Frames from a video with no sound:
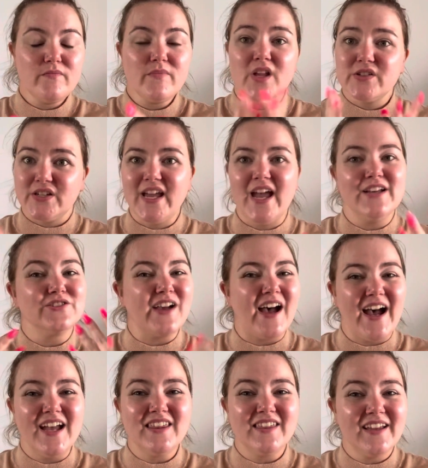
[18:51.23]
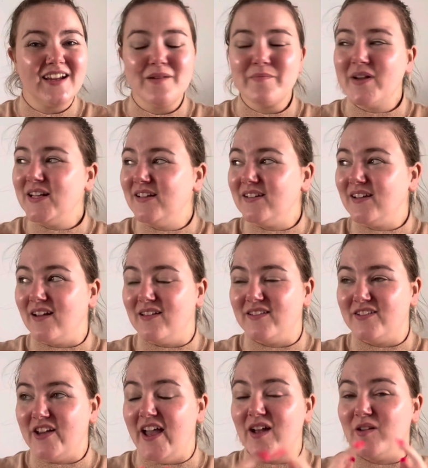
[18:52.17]
So yes, I think I might need to get it
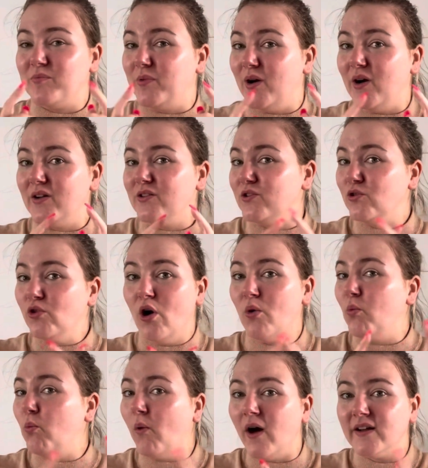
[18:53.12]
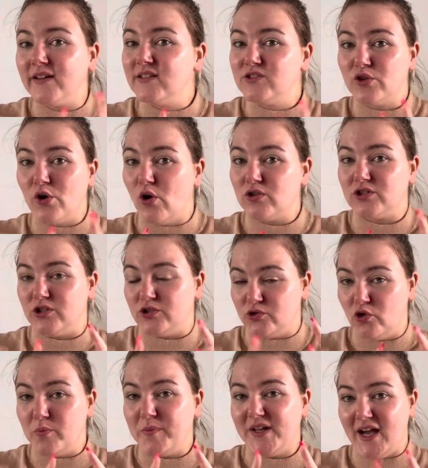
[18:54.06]
checked, but not one doctor
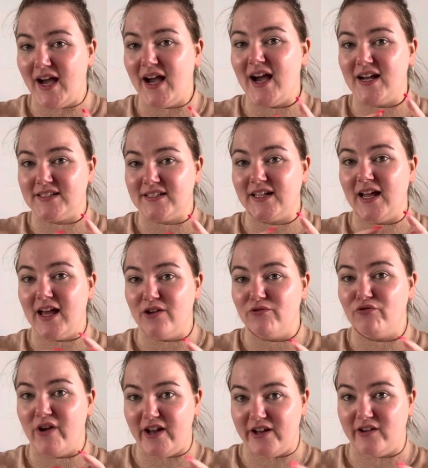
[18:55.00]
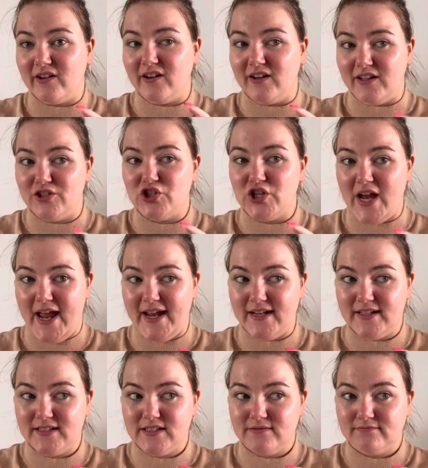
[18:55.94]
told me I had to get it regularly
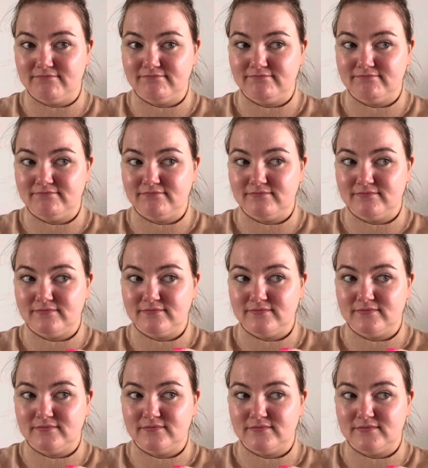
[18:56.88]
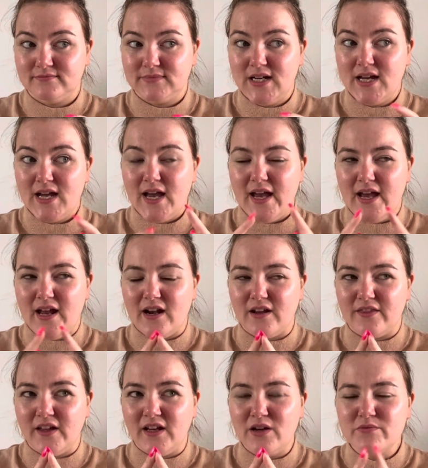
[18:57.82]
checked. And I
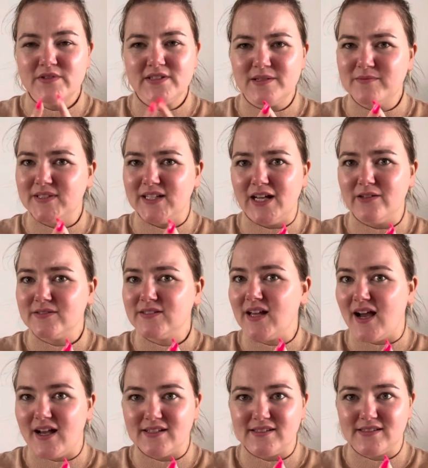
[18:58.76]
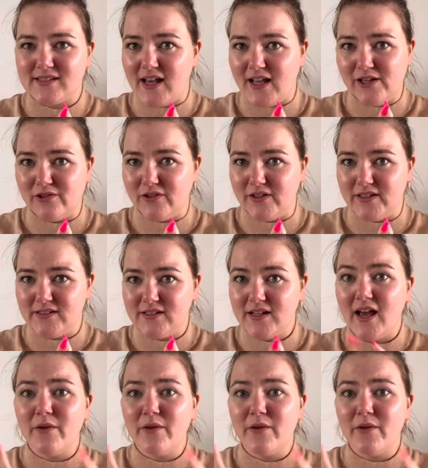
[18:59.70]
think it was somebody else that has thyroid.